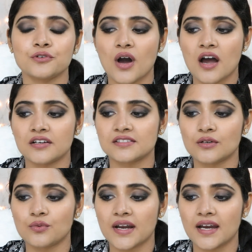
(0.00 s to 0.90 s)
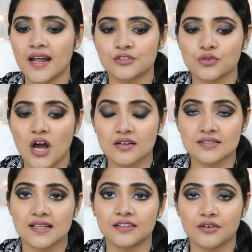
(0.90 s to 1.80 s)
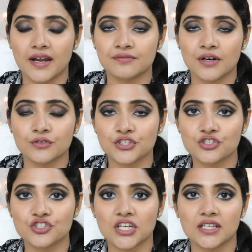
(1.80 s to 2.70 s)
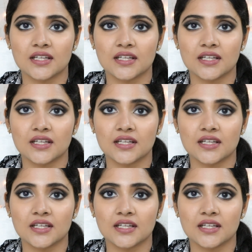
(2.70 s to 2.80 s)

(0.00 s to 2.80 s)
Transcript: you are still worried as to how to select the right foundation shade,